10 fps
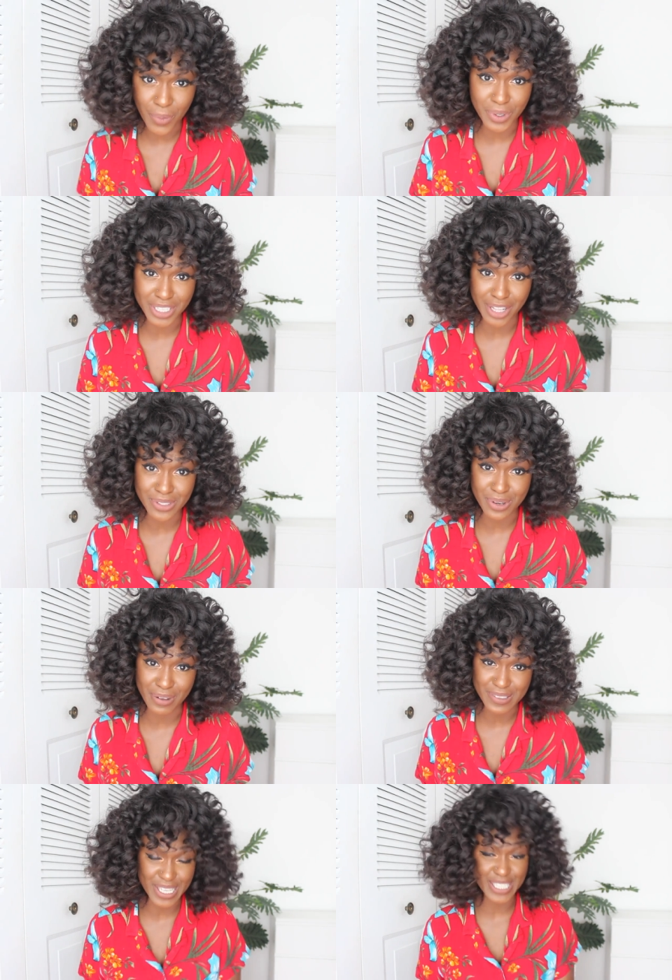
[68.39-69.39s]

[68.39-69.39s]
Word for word: one dollar and twenty-five